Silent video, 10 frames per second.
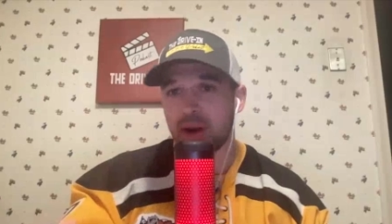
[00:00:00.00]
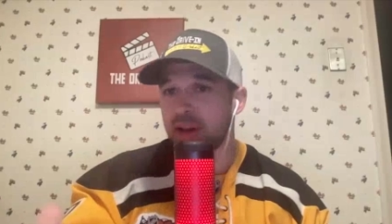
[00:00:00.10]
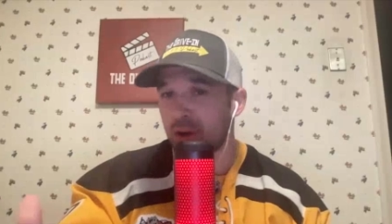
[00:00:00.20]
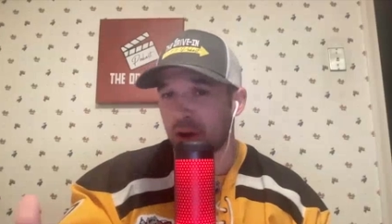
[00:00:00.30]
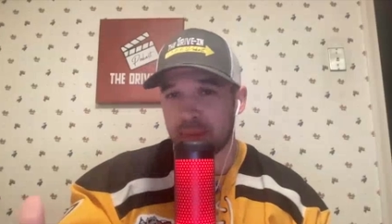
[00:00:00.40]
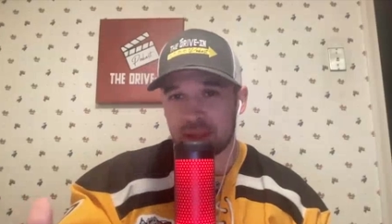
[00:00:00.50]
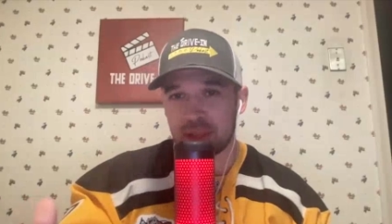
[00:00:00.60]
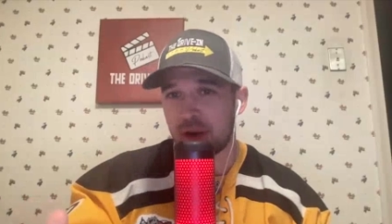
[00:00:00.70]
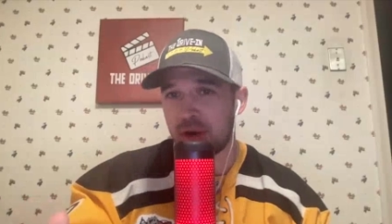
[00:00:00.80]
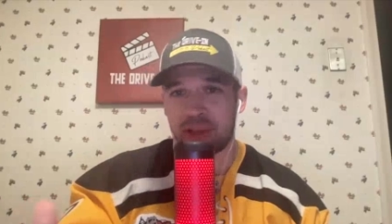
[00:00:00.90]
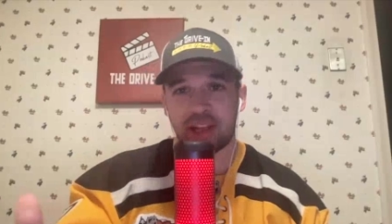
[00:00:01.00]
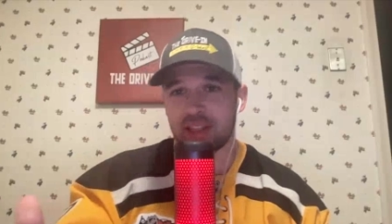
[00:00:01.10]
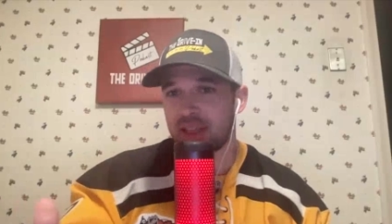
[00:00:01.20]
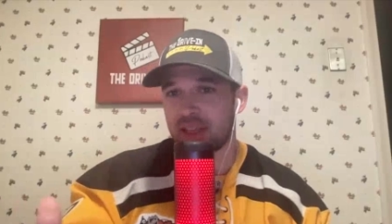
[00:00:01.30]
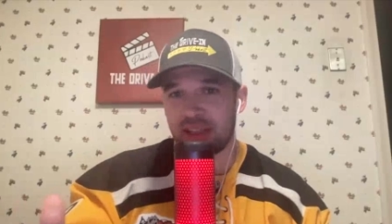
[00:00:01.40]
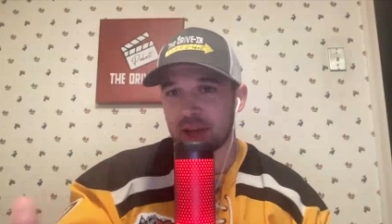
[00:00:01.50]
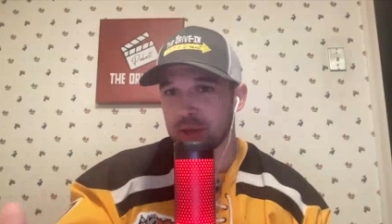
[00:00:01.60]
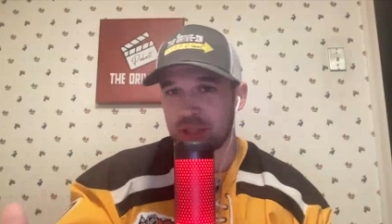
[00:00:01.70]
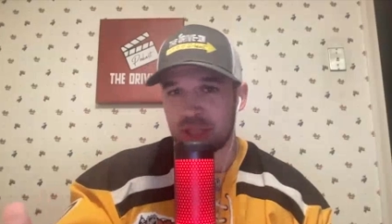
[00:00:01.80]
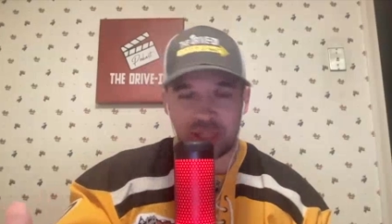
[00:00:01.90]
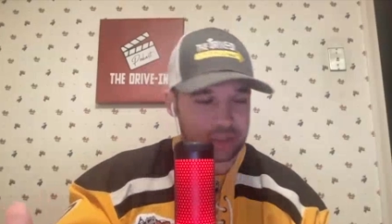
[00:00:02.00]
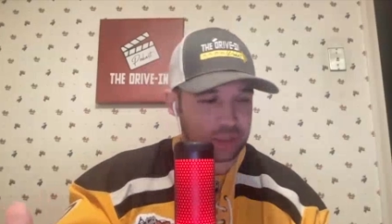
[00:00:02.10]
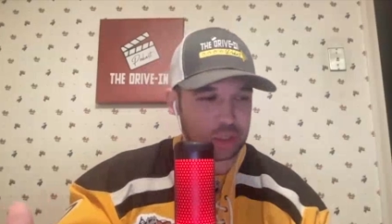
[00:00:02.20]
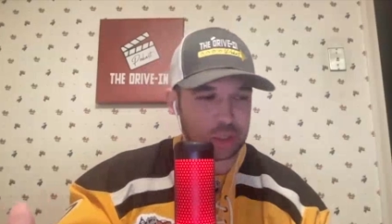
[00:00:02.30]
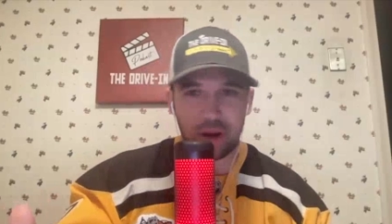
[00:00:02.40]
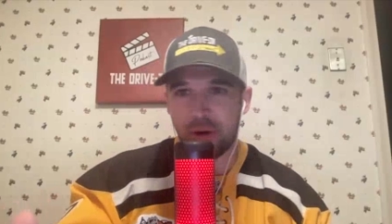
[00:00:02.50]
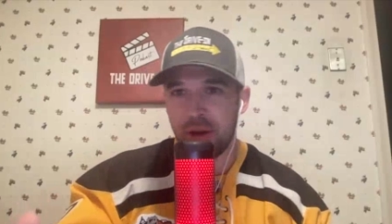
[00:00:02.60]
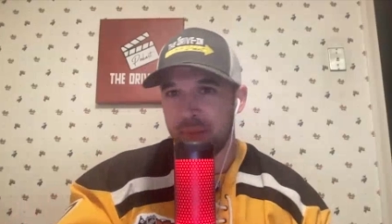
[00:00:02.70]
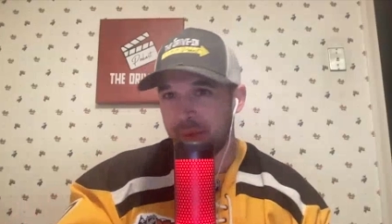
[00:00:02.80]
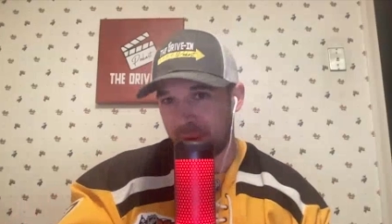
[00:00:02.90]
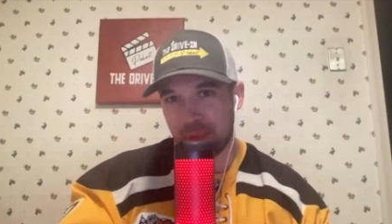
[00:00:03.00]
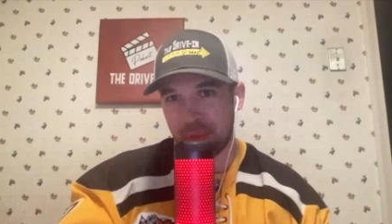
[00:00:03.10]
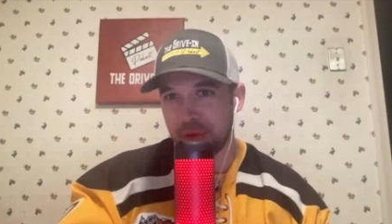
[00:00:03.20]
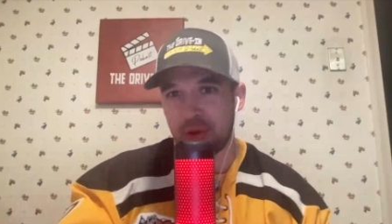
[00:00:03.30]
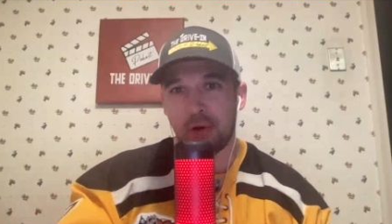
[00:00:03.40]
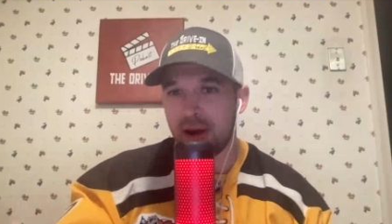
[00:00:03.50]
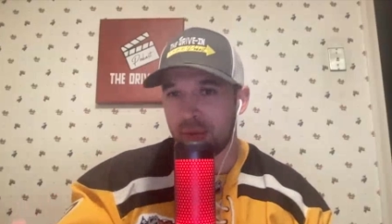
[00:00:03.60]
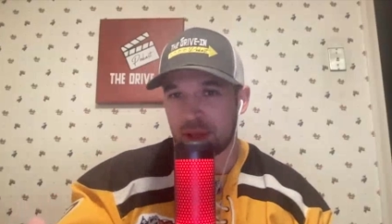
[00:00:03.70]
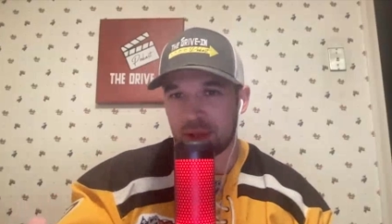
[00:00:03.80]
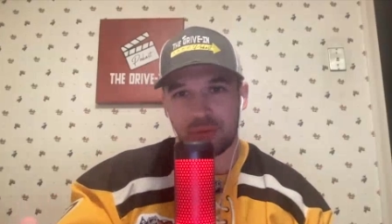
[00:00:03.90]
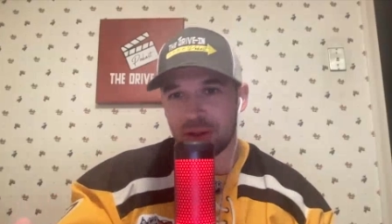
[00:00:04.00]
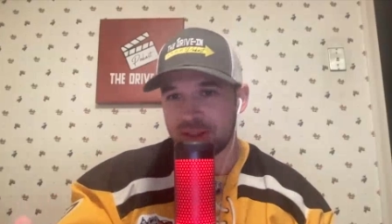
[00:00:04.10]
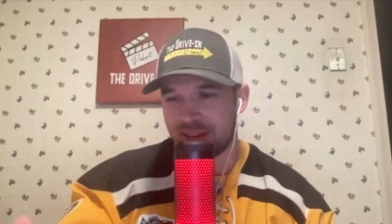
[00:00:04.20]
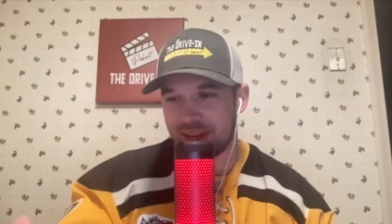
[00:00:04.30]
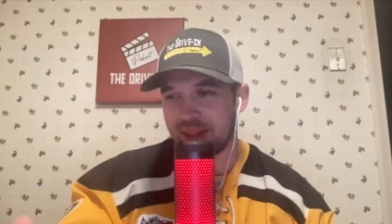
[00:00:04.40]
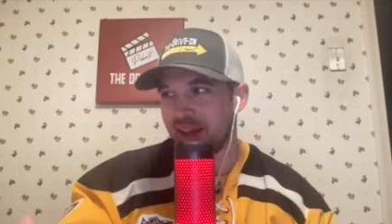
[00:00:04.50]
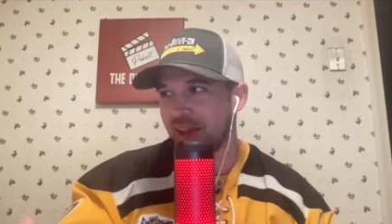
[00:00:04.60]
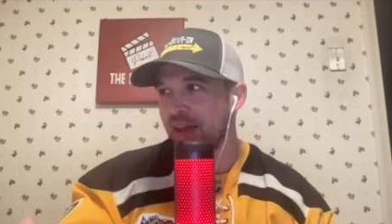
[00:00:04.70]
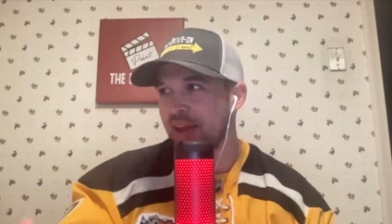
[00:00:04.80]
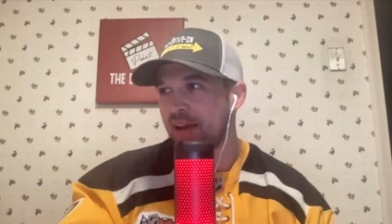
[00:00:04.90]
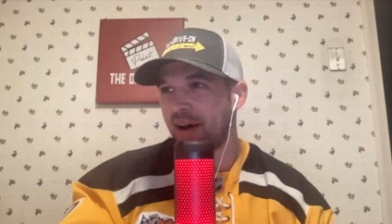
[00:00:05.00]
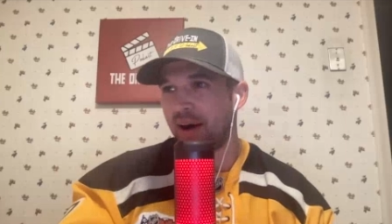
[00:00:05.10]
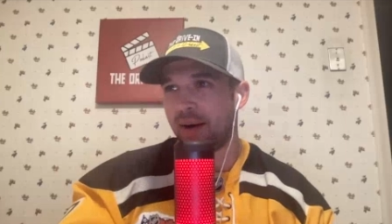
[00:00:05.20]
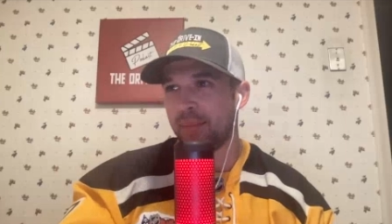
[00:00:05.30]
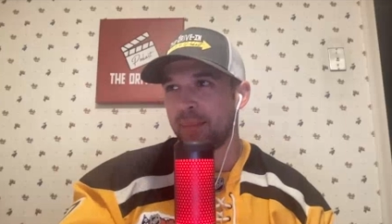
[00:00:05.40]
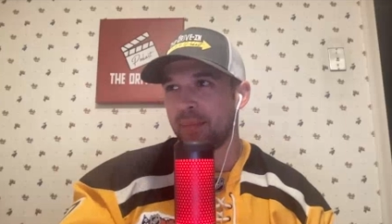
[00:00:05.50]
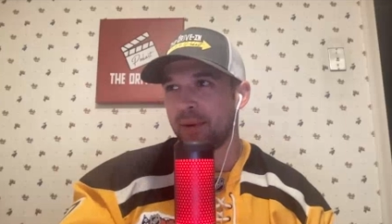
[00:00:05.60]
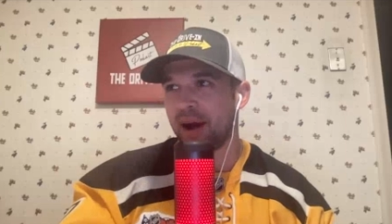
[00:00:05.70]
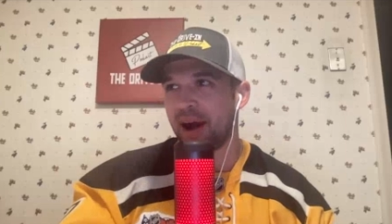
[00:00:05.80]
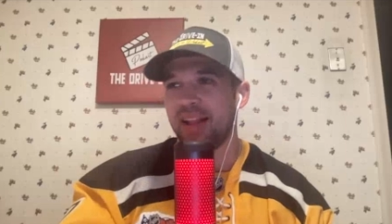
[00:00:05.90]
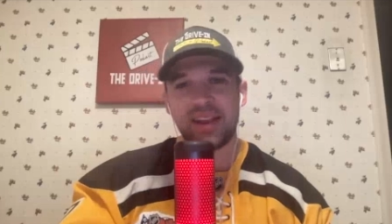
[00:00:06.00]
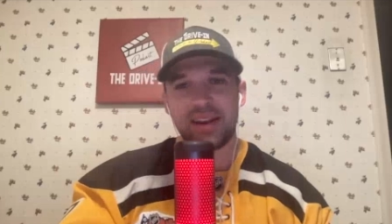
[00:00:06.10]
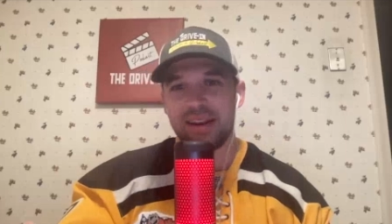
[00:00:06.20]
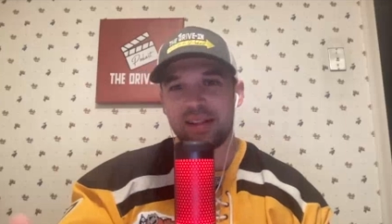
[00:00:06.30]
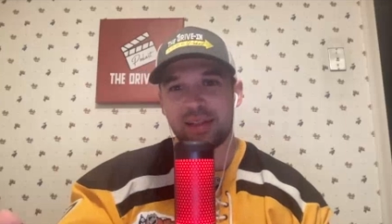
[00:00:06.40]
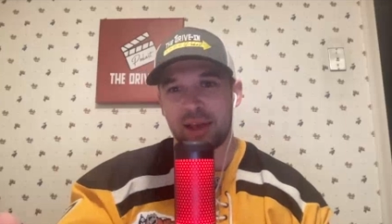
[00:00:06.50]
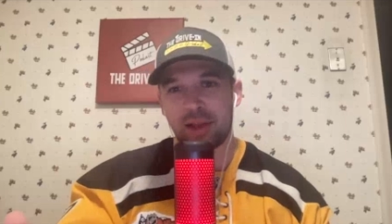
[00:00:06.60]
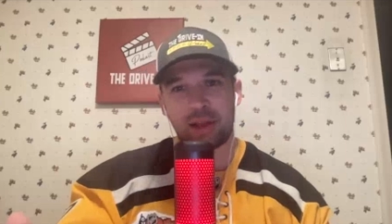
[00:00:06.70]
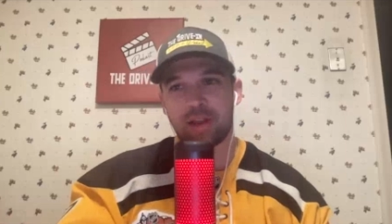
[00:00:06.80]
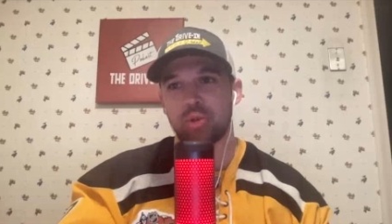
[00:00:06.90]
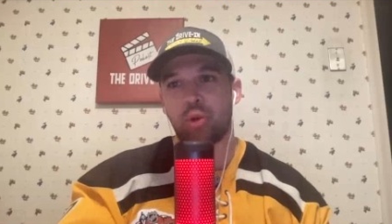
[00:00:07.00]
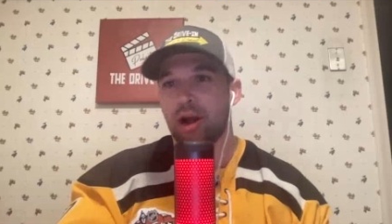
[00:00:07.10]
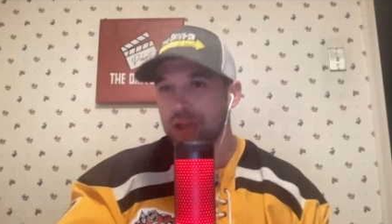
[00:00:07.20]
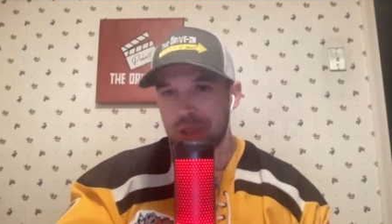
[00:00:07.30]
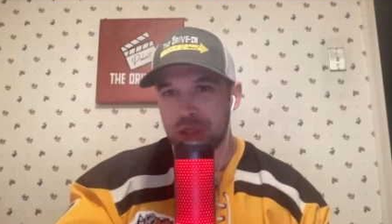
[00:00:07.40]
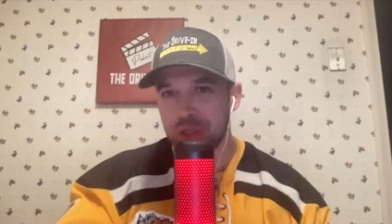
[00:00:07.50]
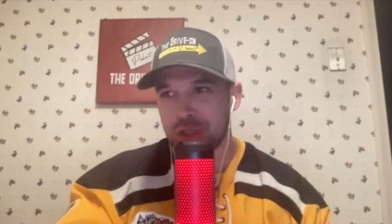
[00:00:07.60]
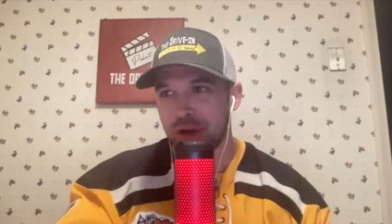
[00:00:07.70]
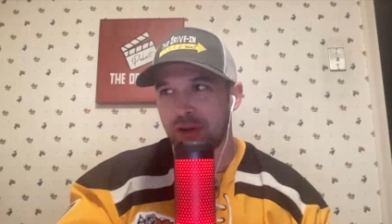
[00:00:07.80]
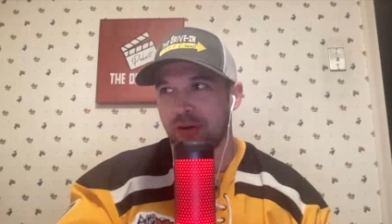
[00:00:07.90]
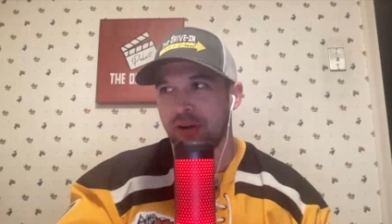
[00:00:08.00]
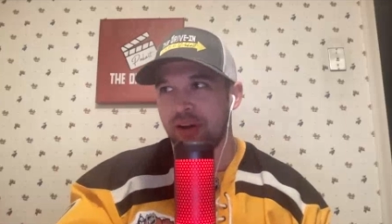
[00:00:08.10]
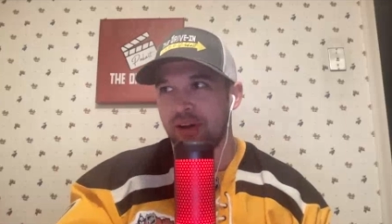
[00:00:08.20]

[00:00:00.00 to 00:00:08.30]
wanted to talk about the tone and get to like the actual details of the show, but to go on with the Vault-Tec thing, um, I didn't anticipate watching the show.